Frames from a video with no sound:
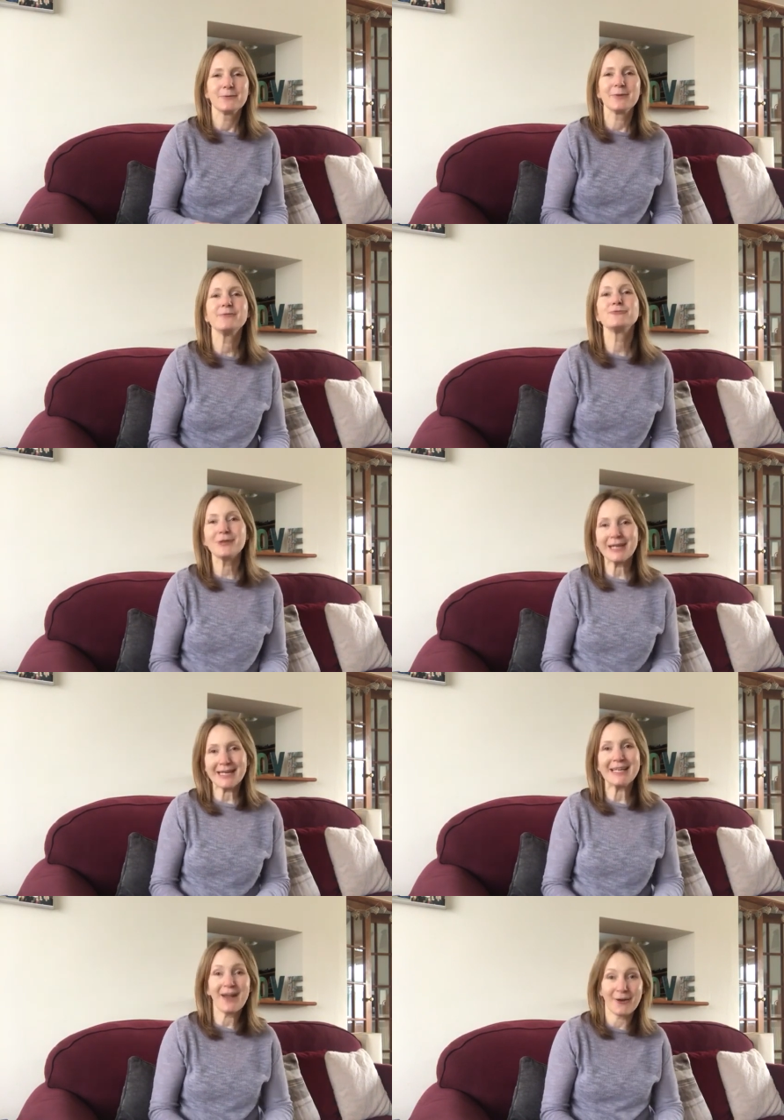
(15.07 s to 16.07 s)
We've
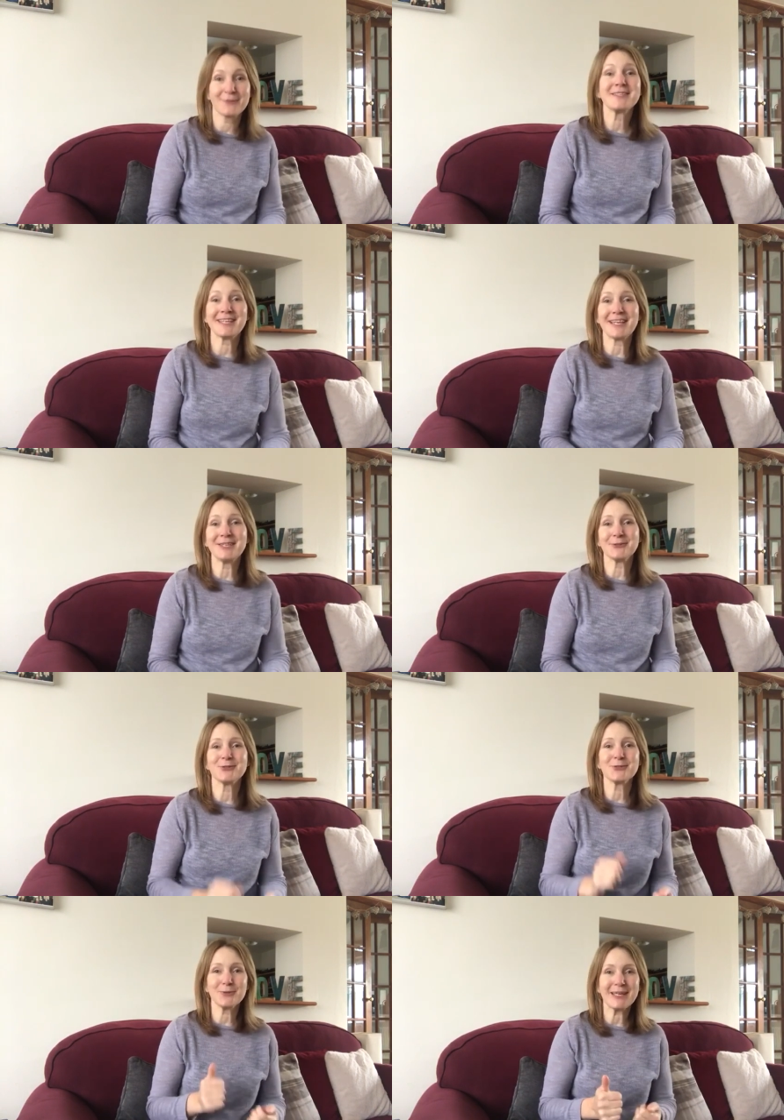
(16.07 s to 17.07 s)
really loved seeing your
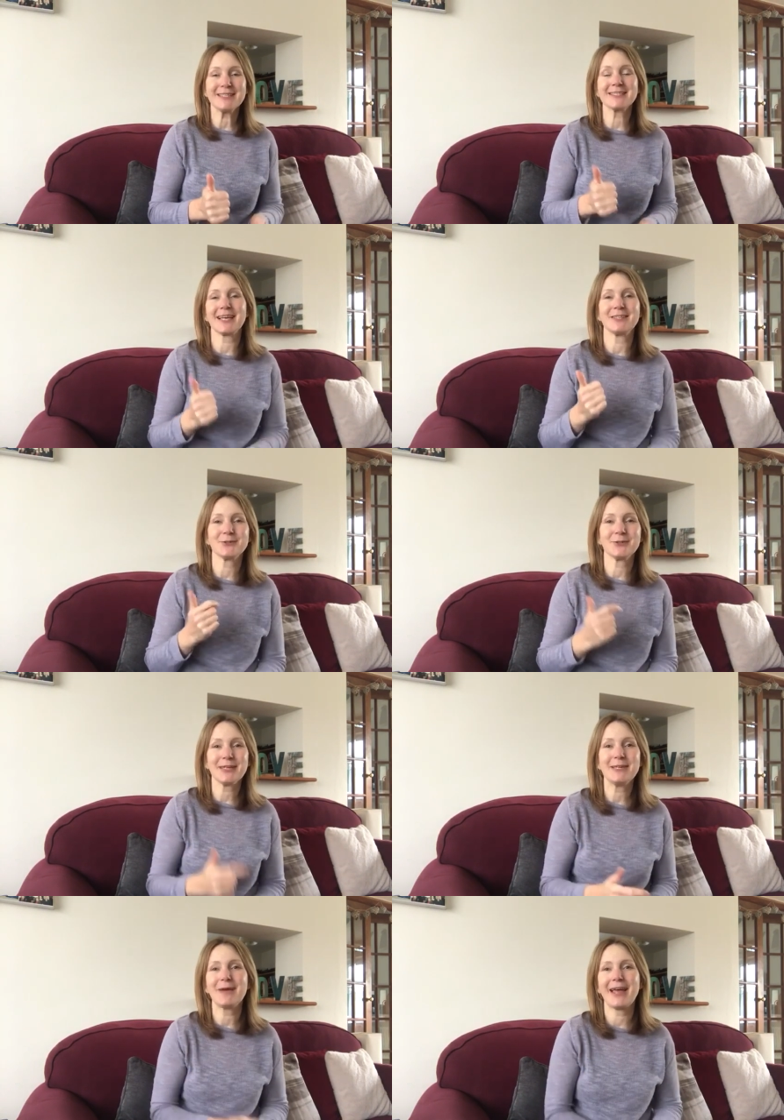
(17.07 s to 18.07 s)
tweets and your
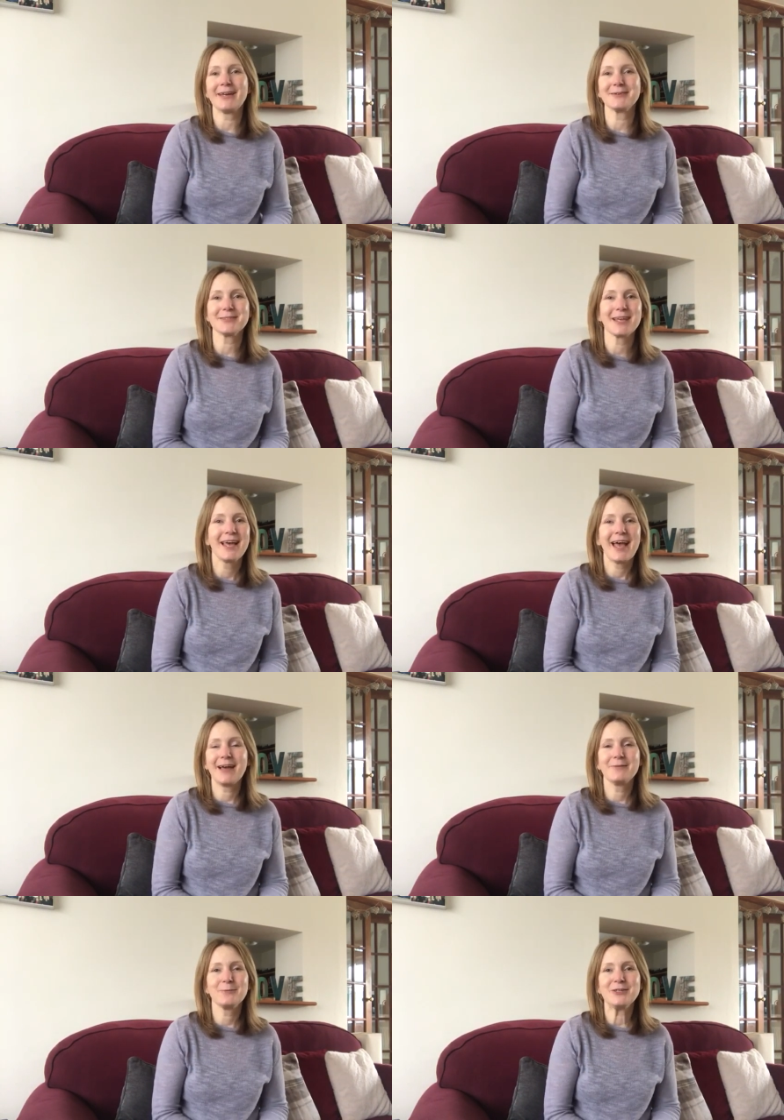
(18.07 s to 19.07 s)
emails,
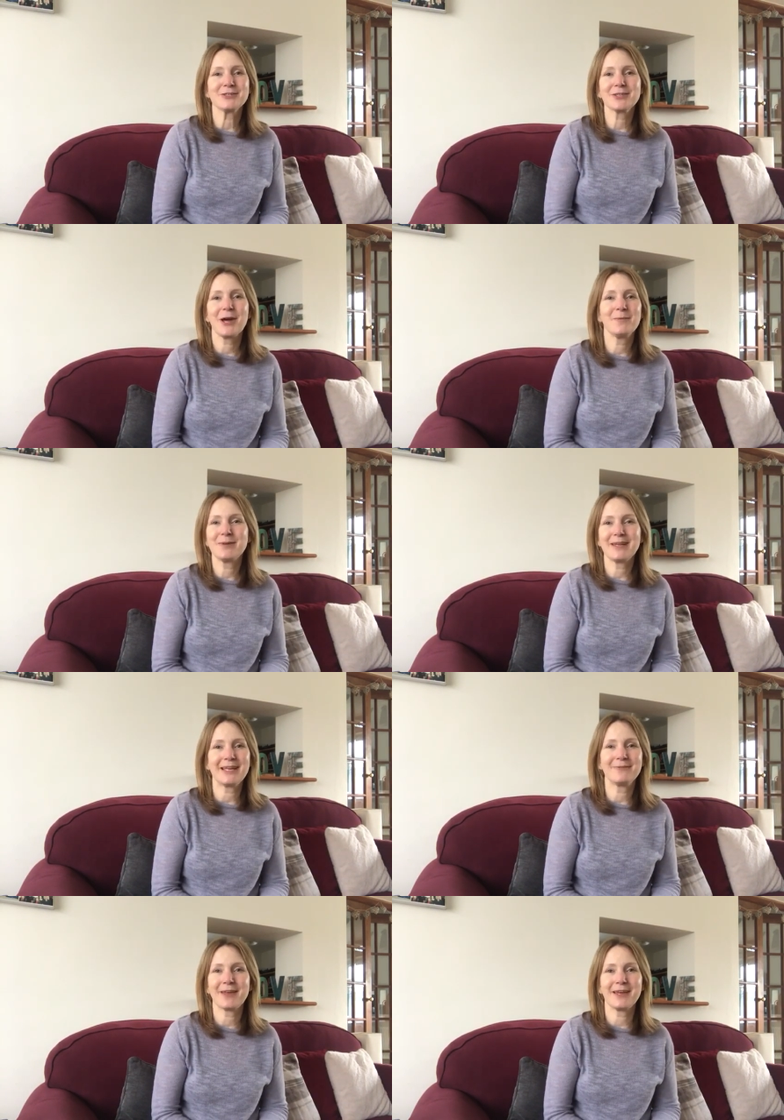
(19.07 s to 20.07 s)
and we just can't
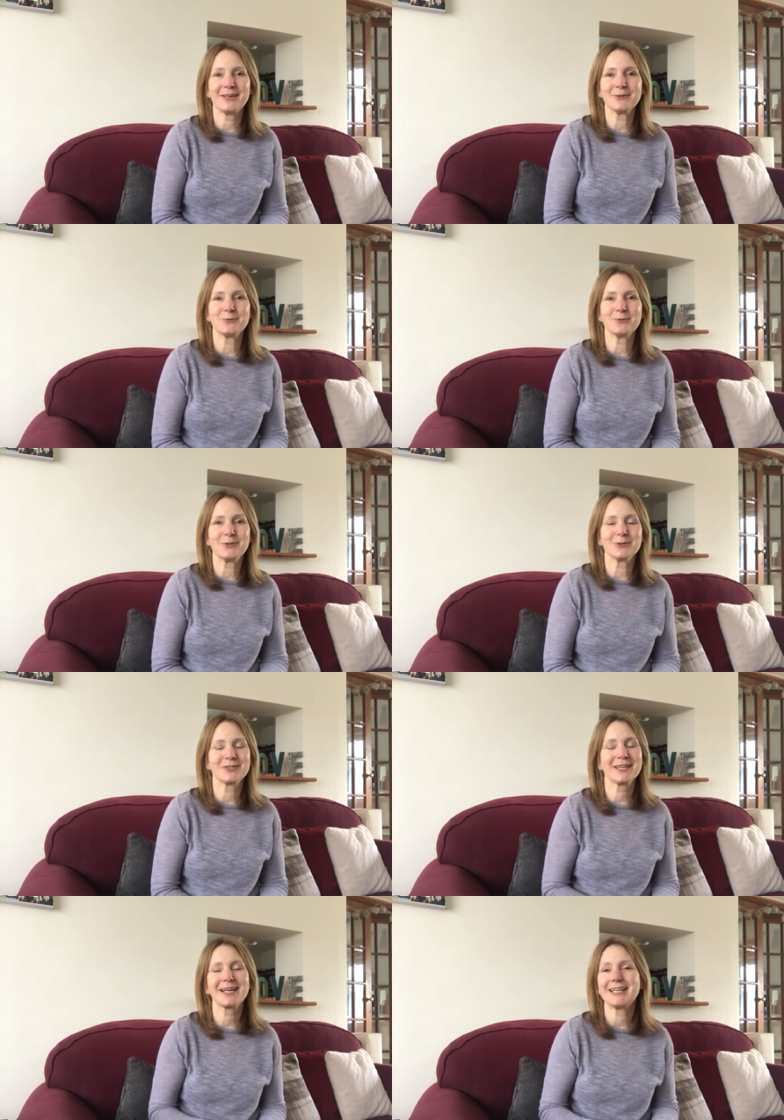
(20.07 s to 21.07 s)
believe that you're
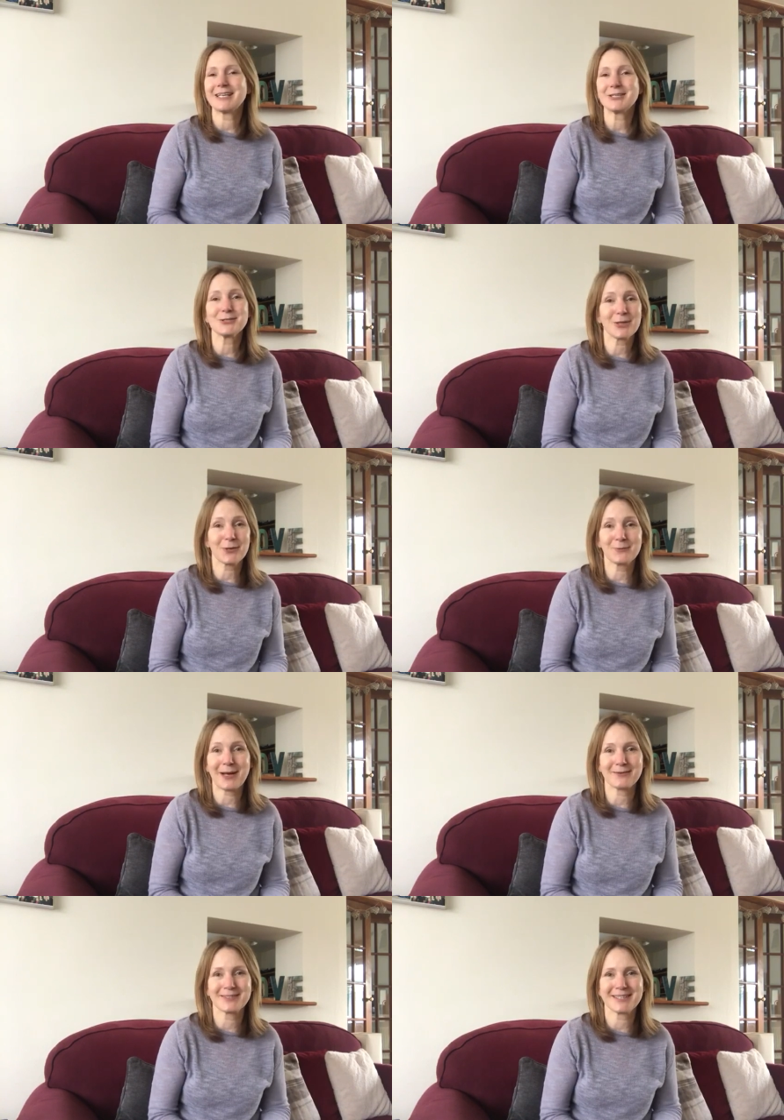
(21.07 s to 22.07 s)
settling so
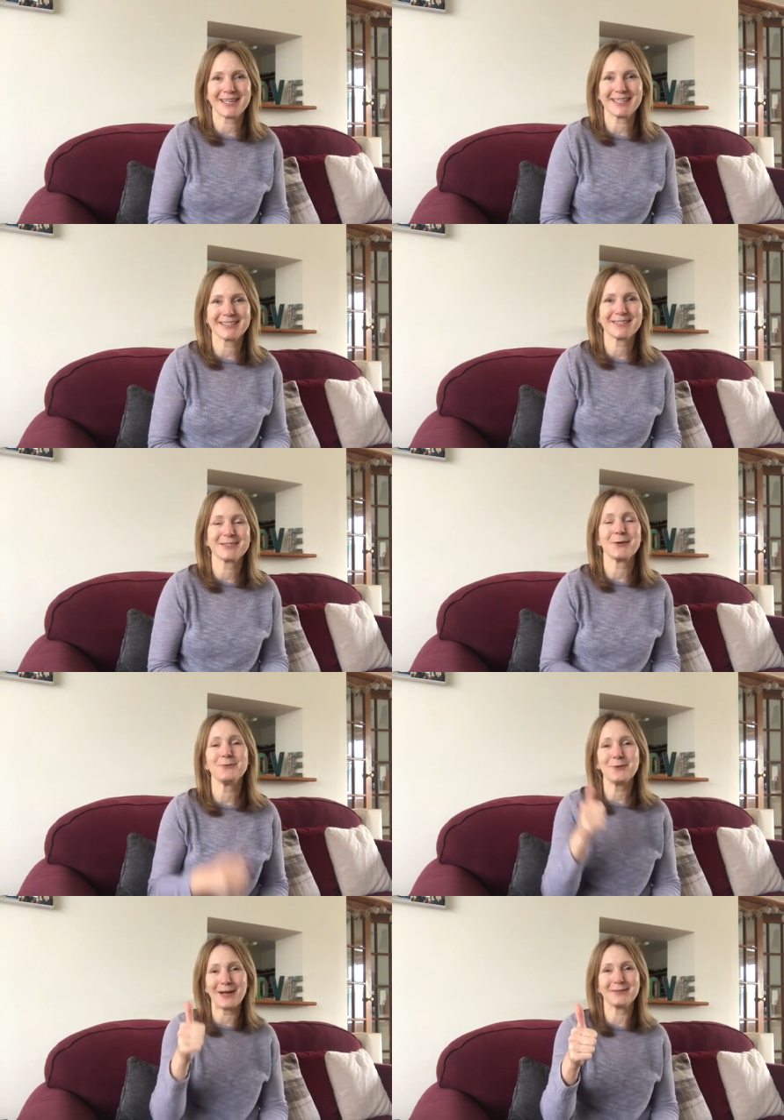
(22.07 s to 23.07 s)
well to this. So
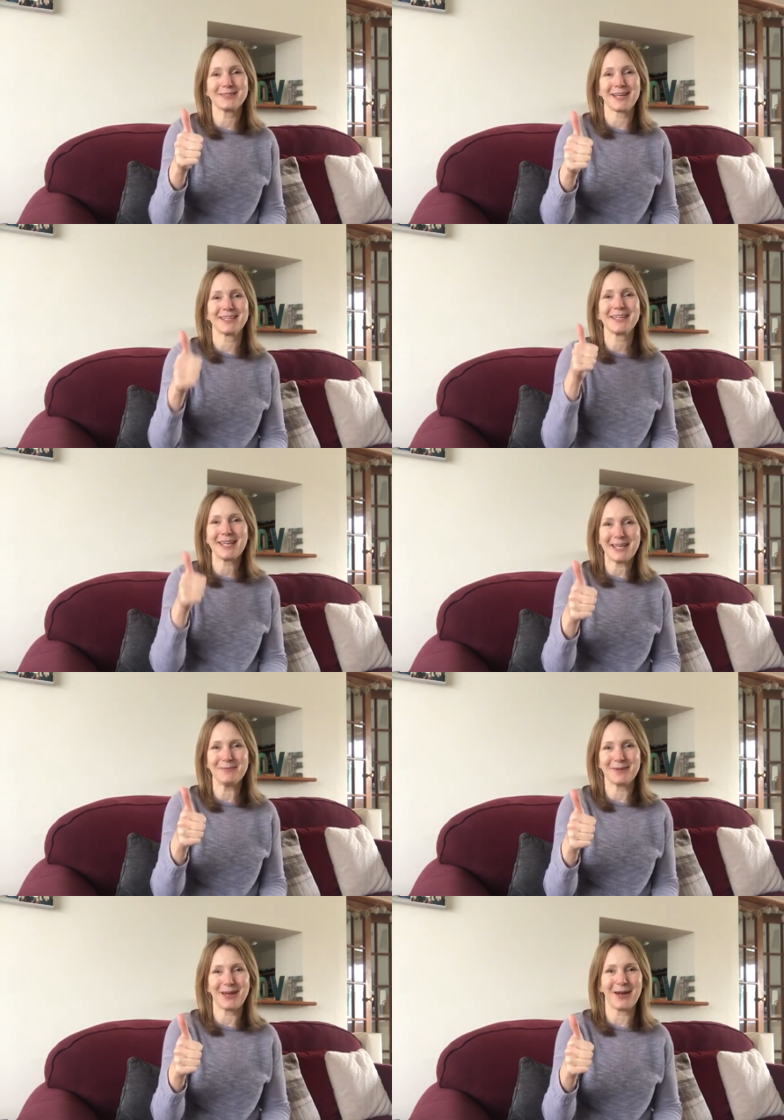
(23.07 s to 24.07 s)
well done,
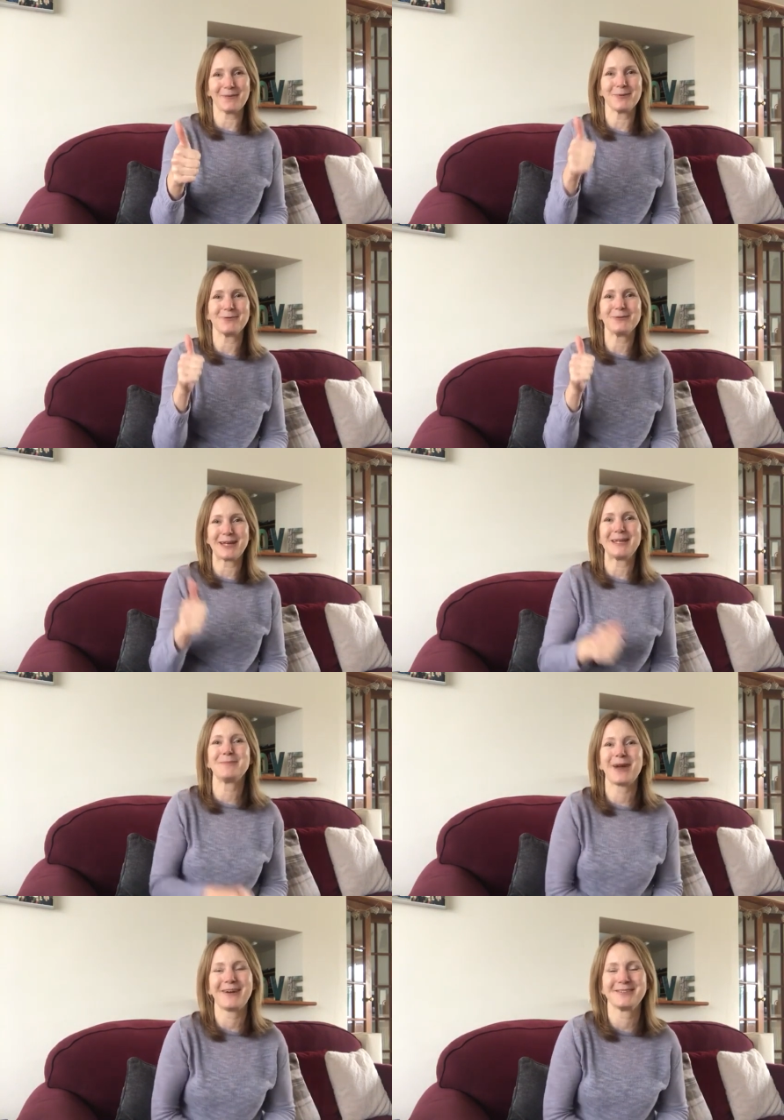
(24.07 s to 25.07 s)
keep it up, we're really
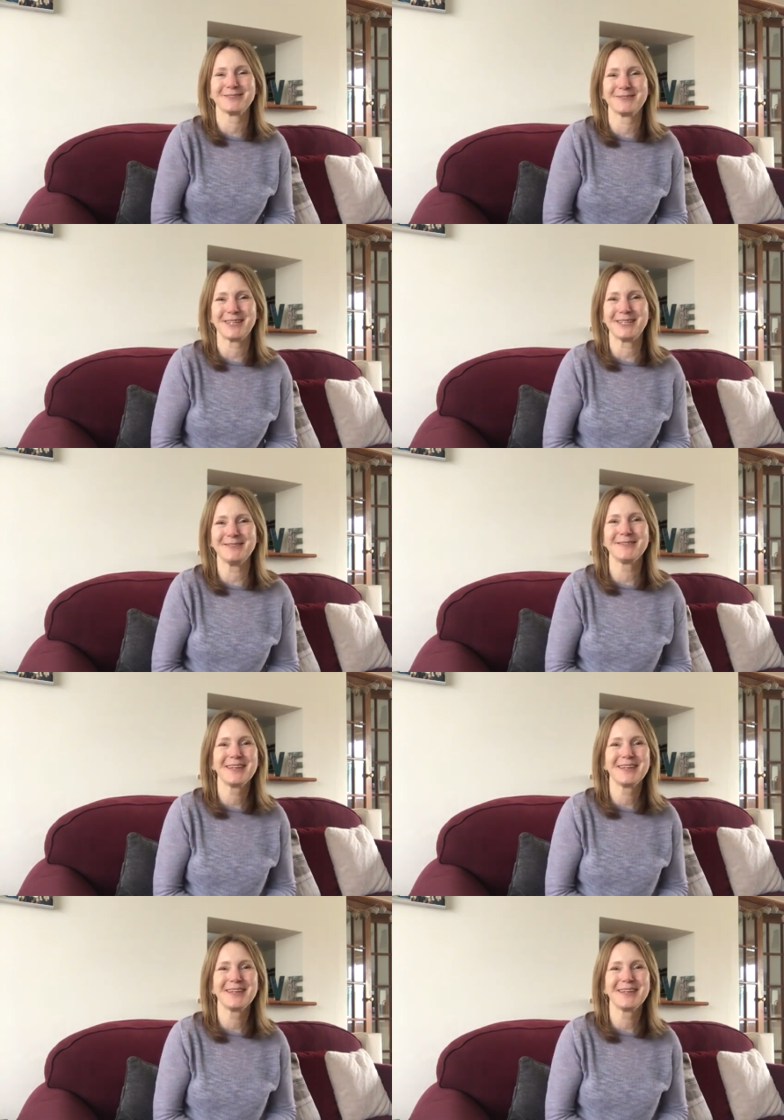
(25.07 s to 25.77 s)
proud of you.